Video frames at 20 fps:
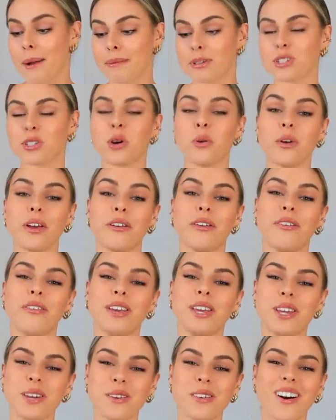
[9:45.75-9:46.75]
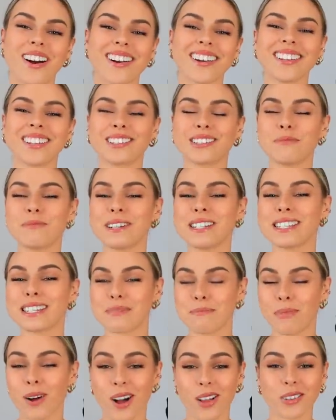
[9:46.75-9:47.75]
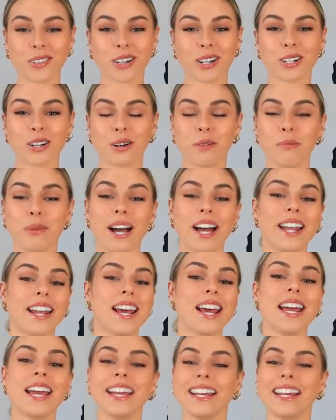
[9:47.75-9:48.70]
So if you are a little bit smaller on your butt,